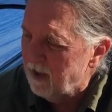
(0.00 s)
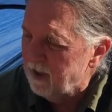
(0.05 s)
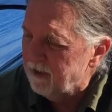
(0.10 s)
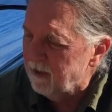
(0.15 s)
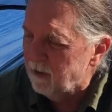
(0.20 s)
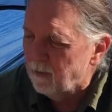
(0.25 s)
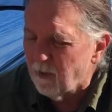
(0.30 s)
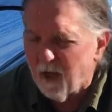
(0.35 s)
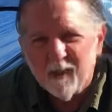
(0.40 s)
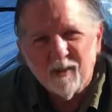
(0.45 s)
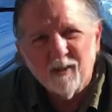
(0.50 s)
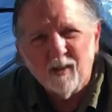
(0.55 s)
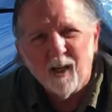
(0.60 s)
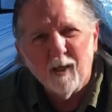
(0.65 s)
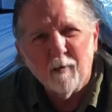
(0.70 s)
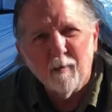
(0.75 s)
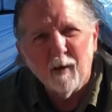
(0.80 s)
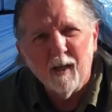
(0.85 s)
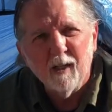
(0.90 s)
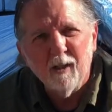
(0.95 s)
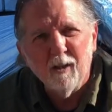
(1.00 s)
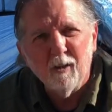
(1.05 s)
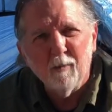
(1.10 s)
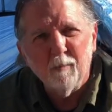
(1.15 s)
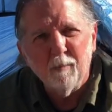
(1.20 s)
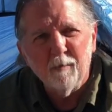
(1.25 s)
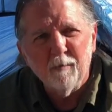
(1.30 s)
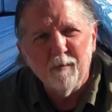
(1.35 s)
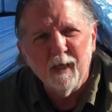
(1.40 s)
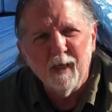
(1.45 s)
right side of my hip
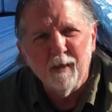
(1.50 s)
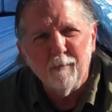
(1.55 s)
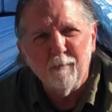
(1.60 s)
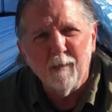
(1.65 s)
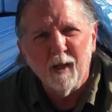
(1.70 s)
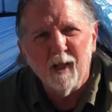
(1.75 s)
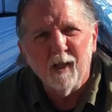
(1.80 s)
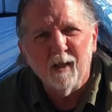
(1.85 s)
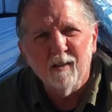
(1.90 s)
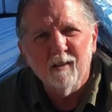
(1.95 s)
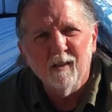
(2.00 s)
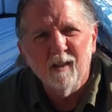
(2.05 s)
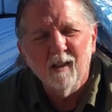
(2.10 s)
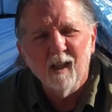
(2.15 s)
belt,